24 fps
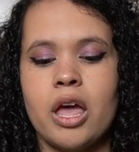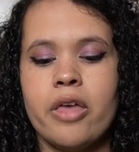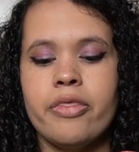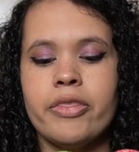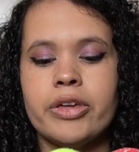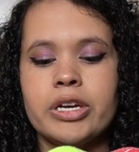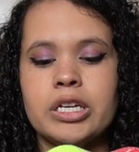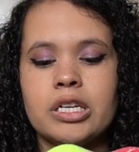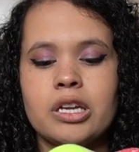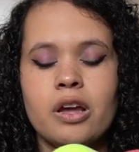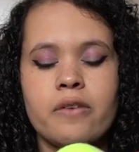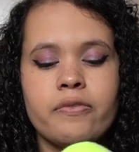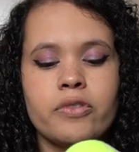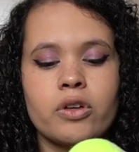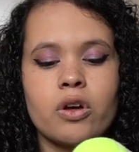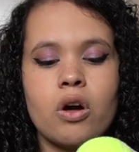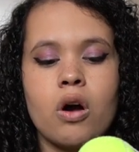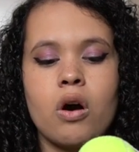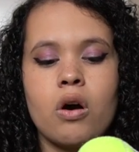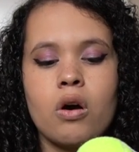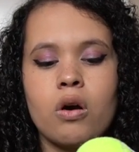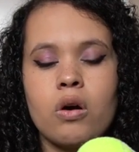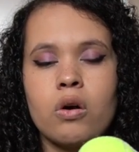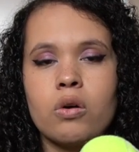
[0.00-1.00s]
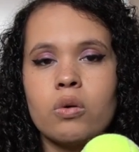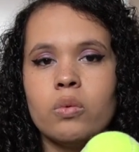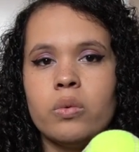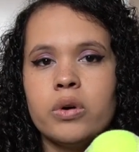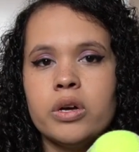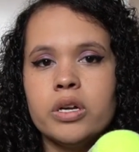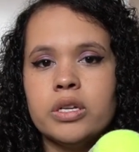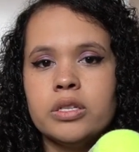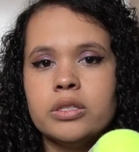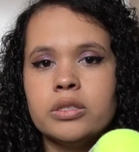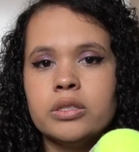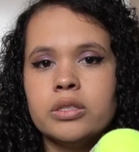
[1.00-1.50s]
They did have the Kong
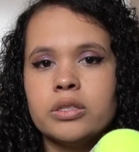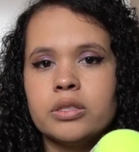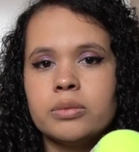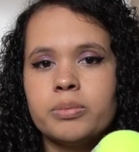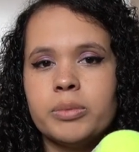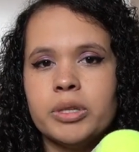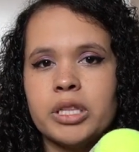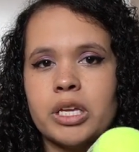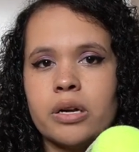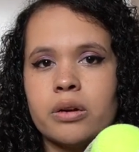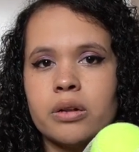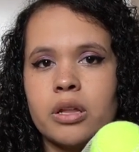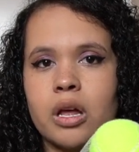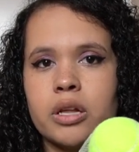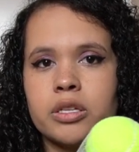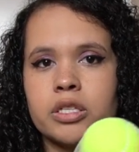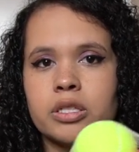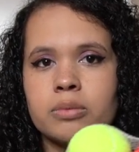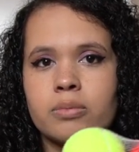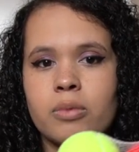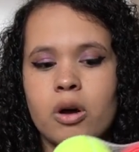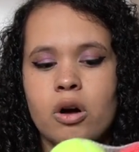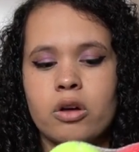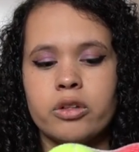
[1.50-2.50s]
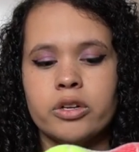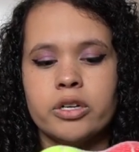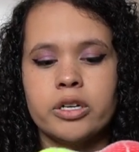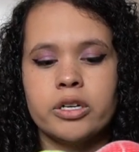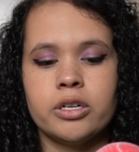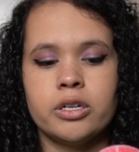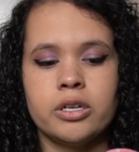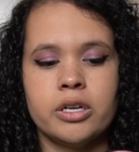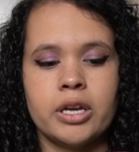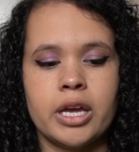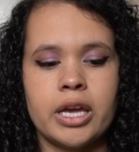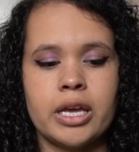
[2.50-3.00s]
ones, but they're a lot
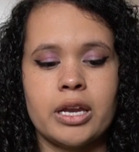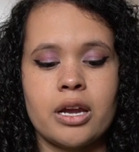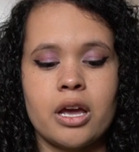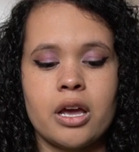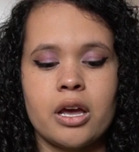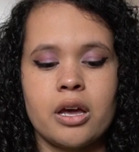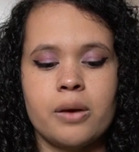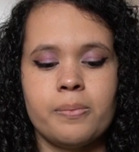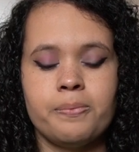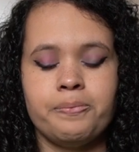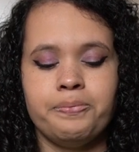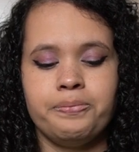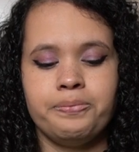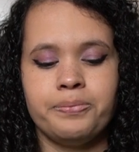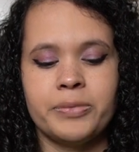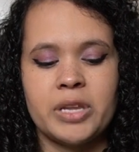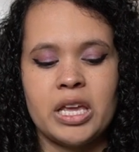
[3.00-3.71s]
smaller, and um,